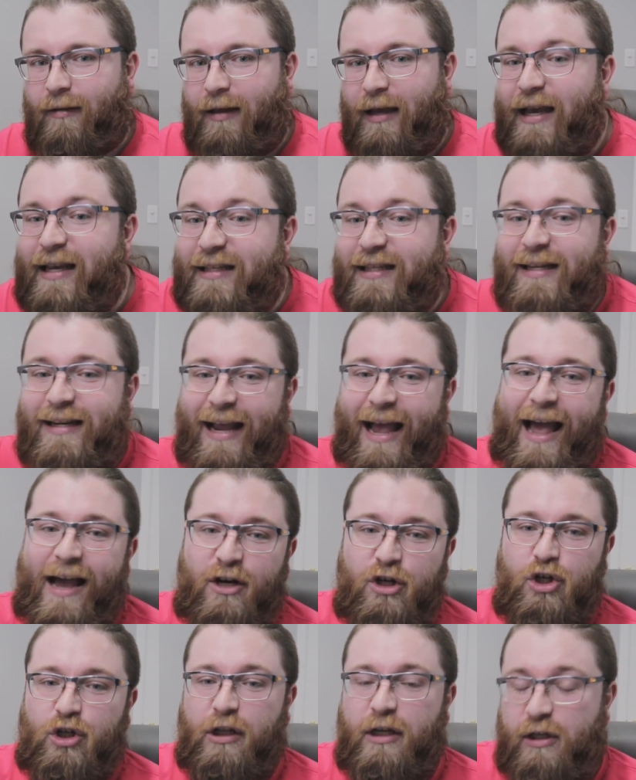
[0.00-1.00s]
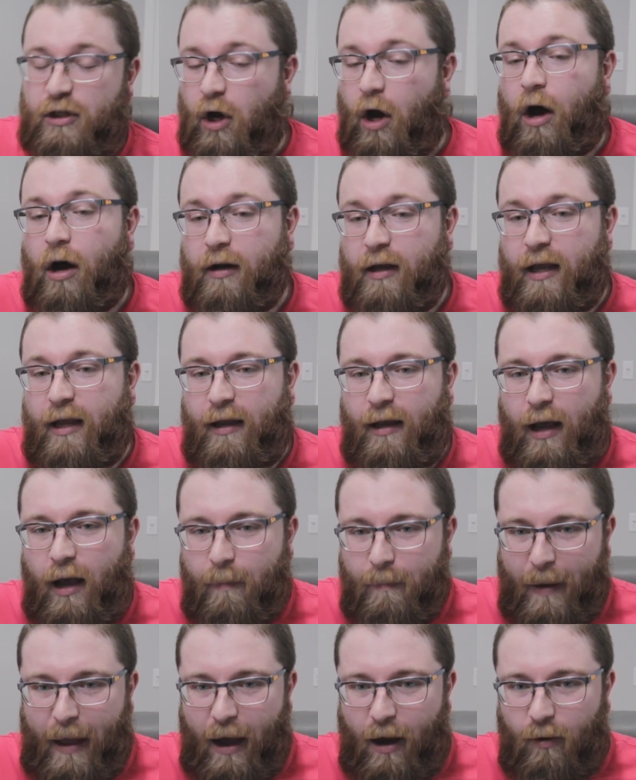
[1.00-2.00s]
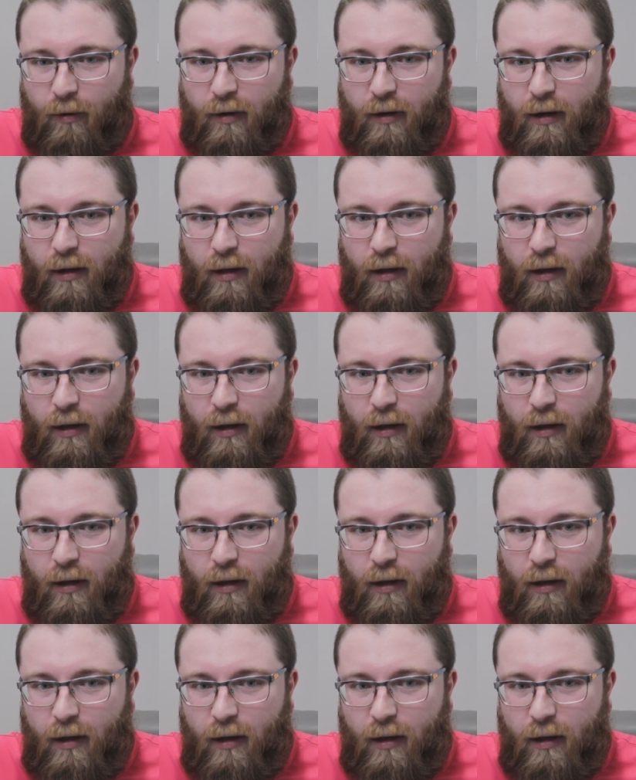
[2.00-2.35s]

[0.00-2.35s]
isn't actually talking about